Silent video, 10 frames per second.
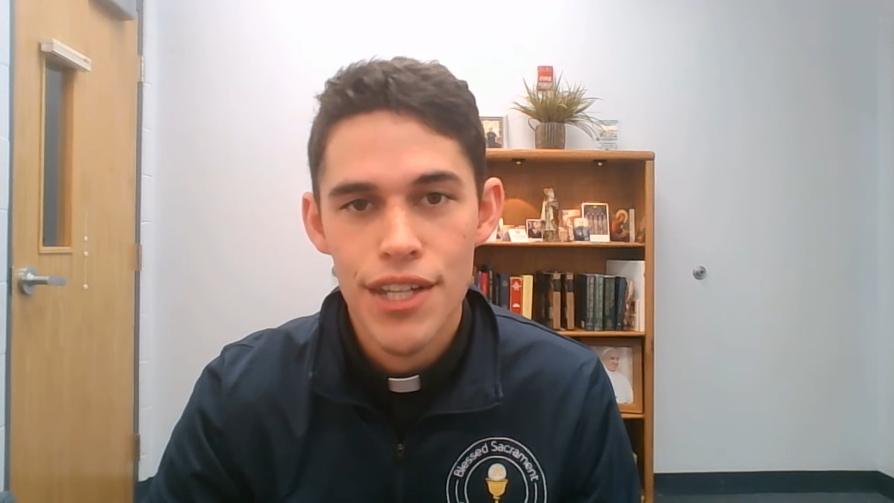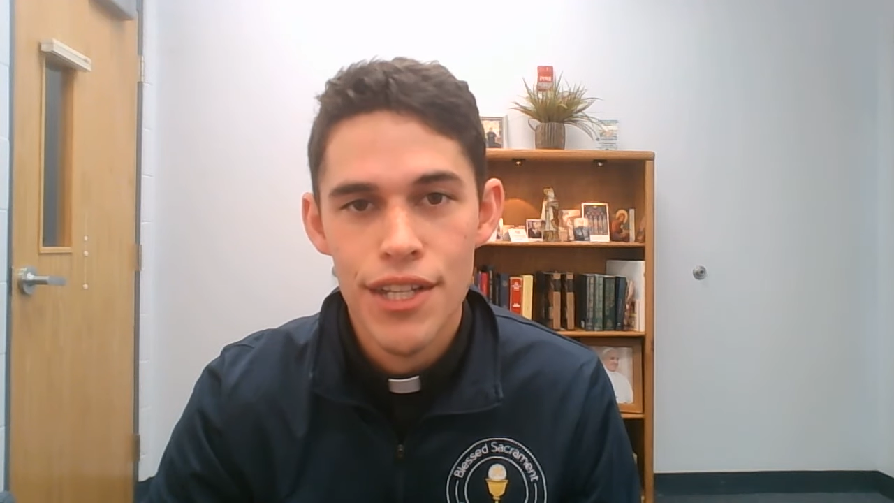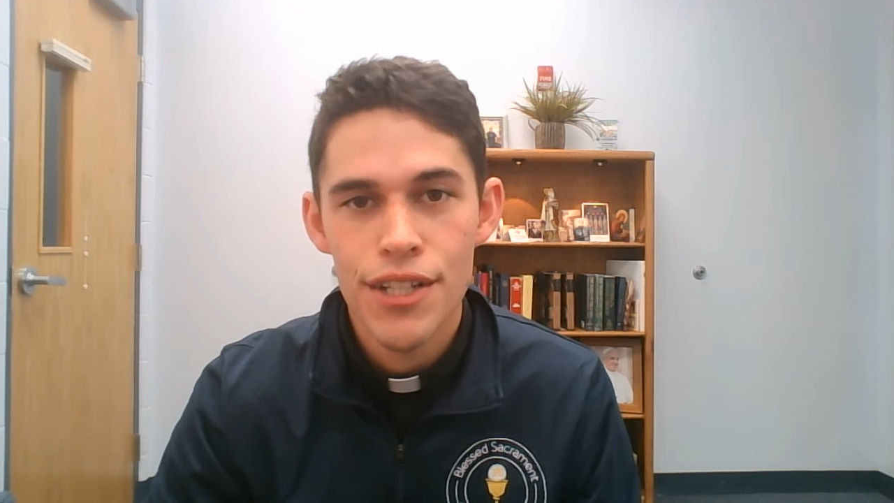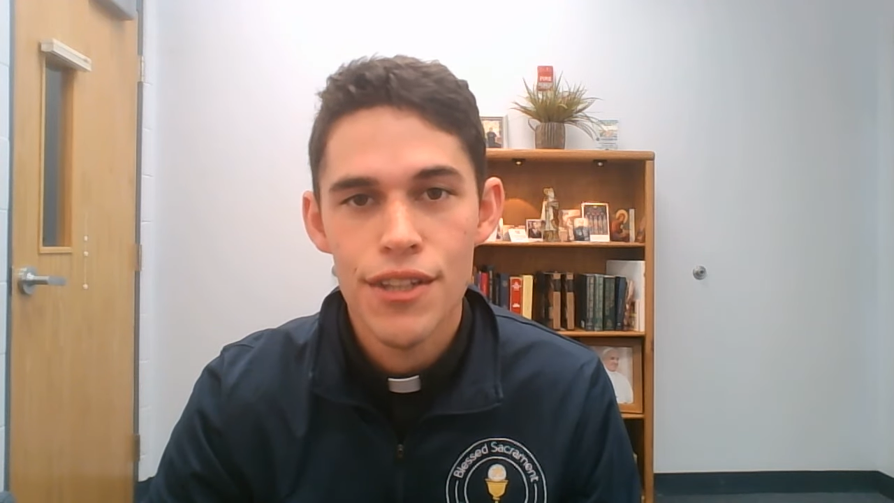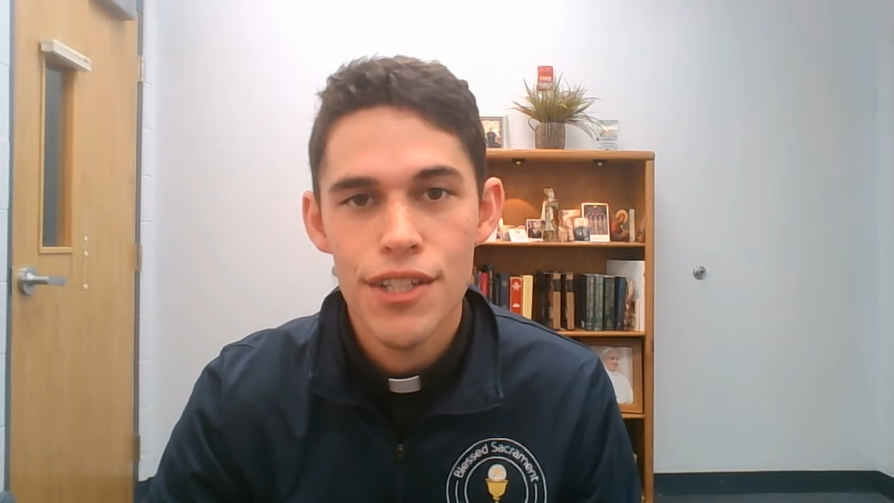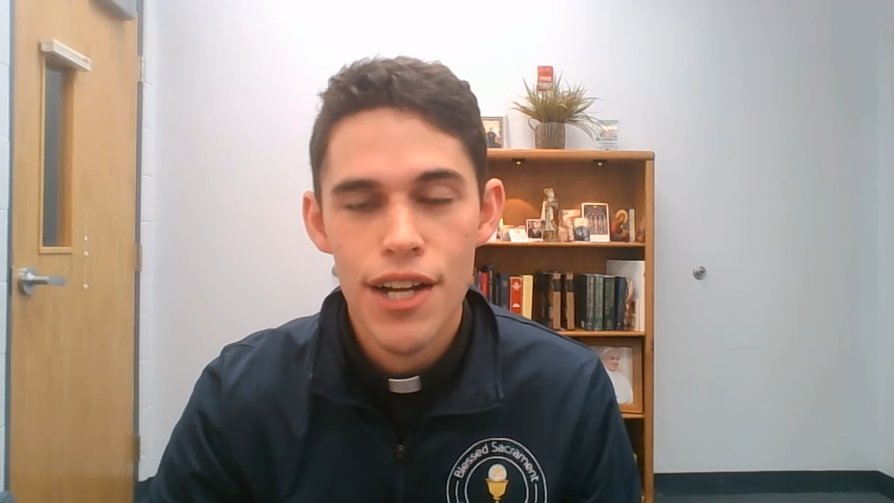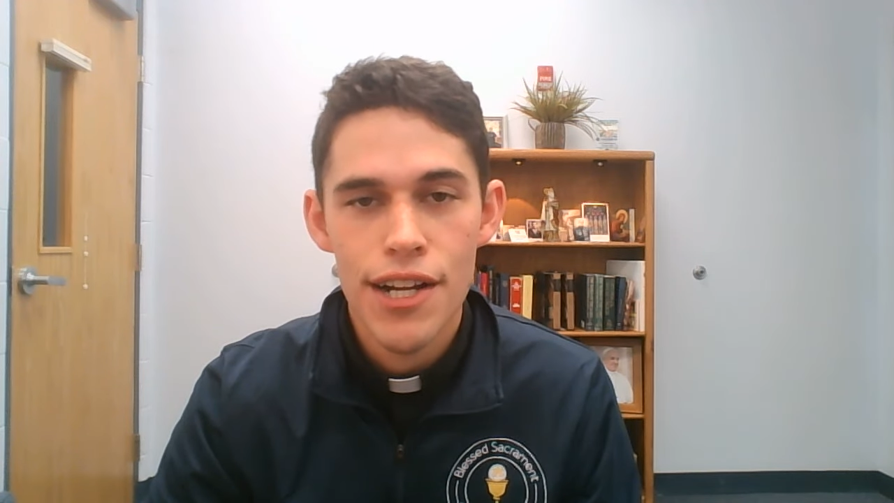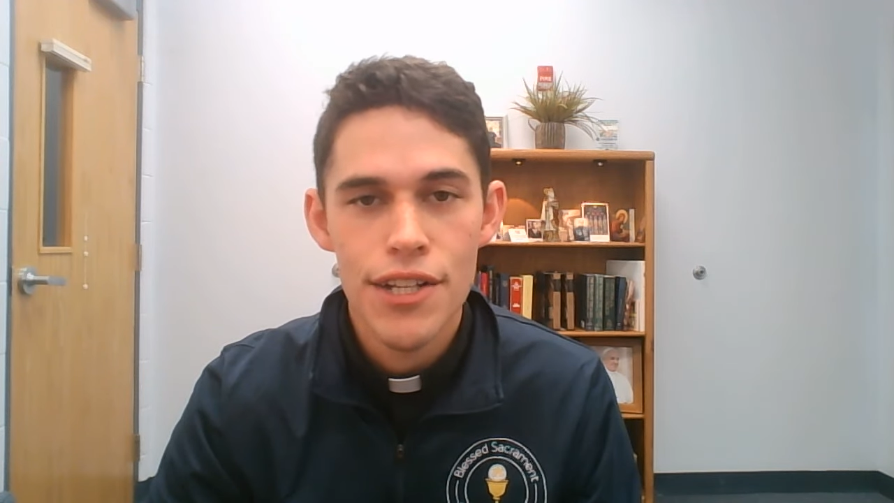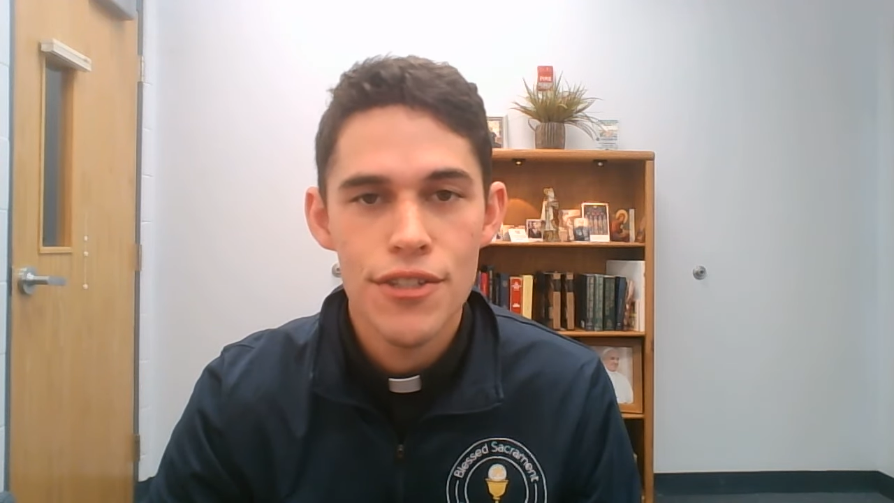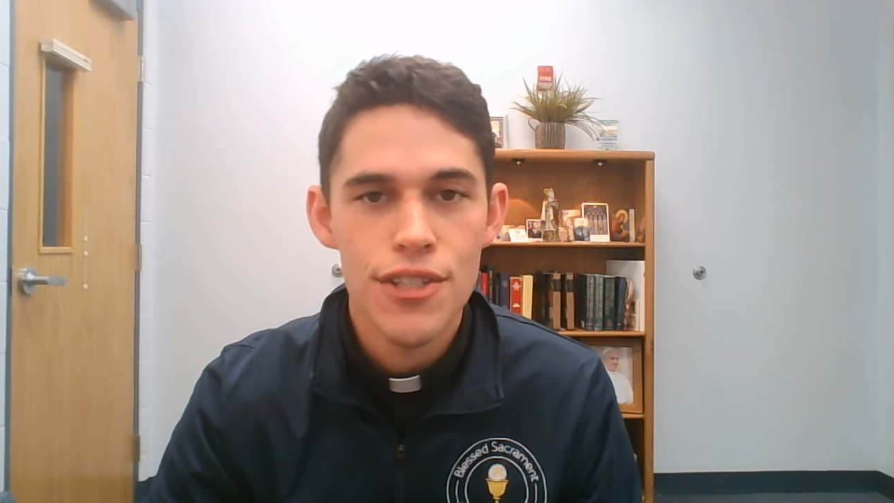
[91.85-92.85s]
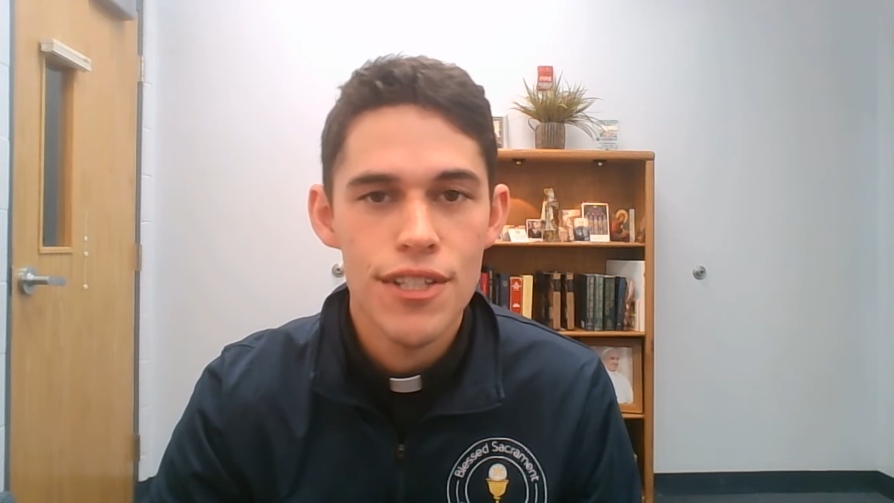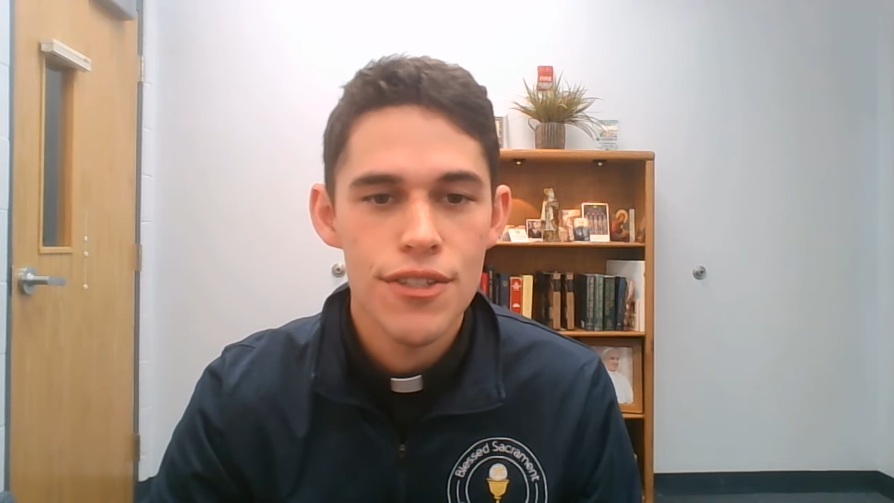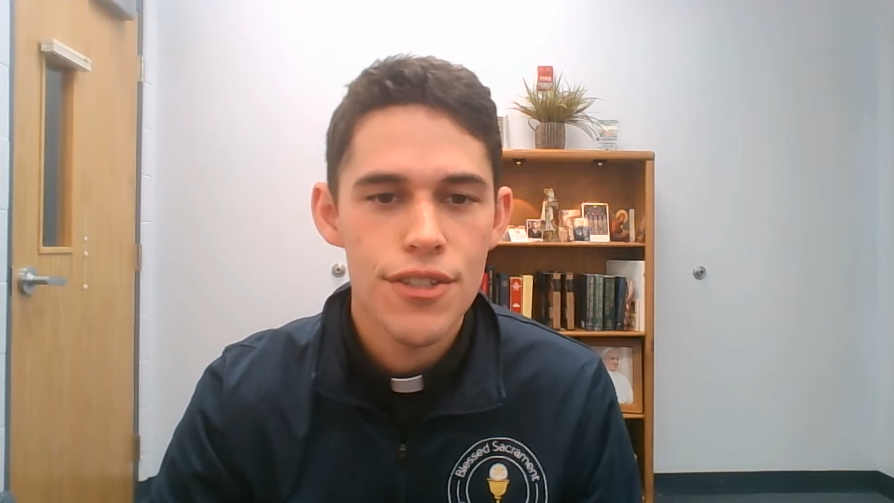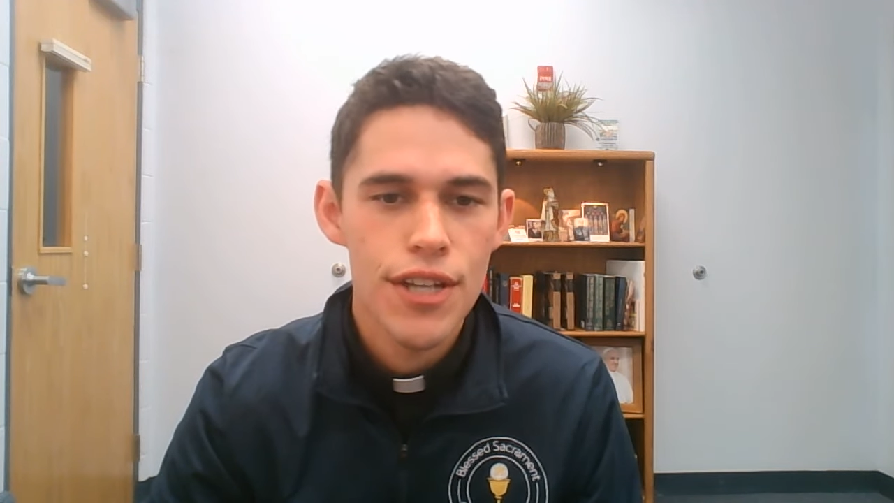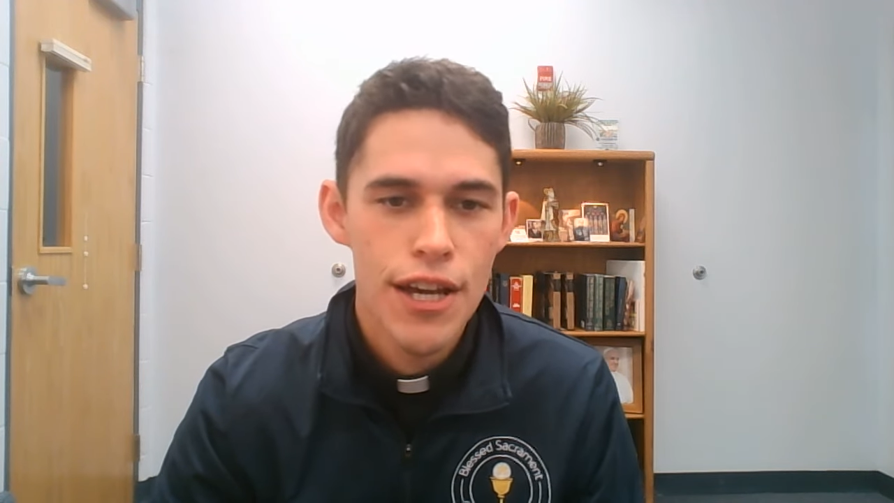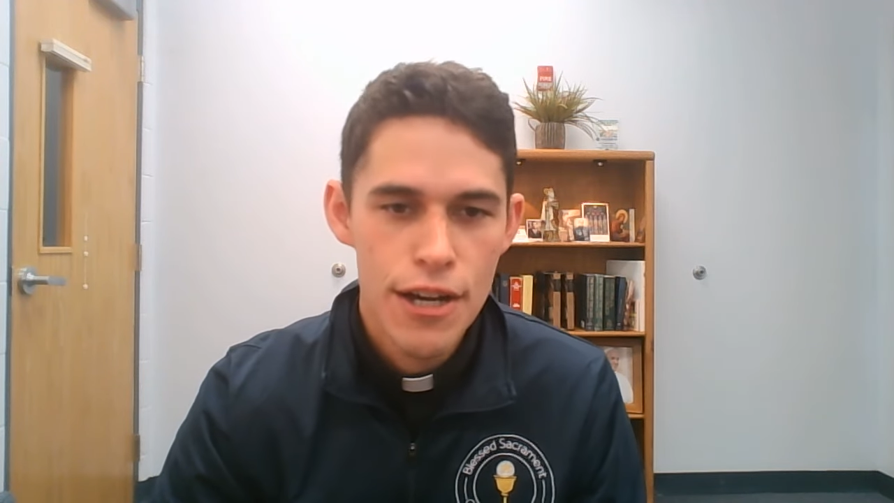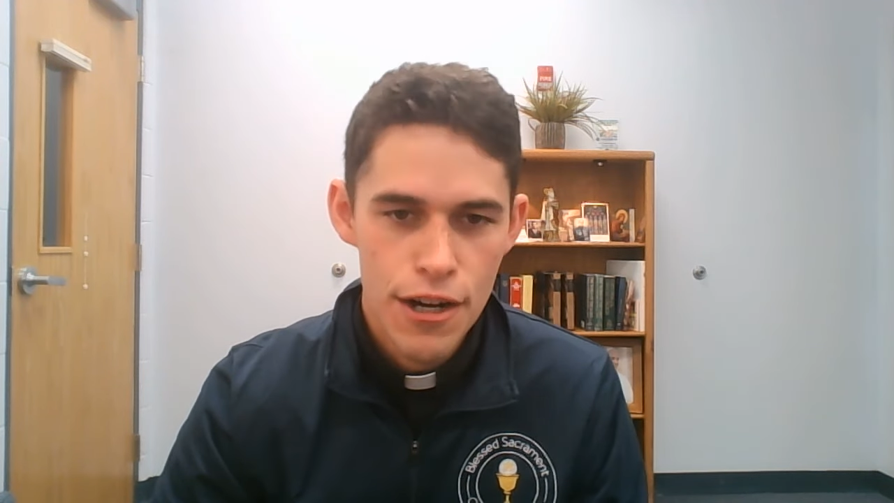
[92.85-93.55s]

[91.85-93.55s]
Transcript: in the Diocese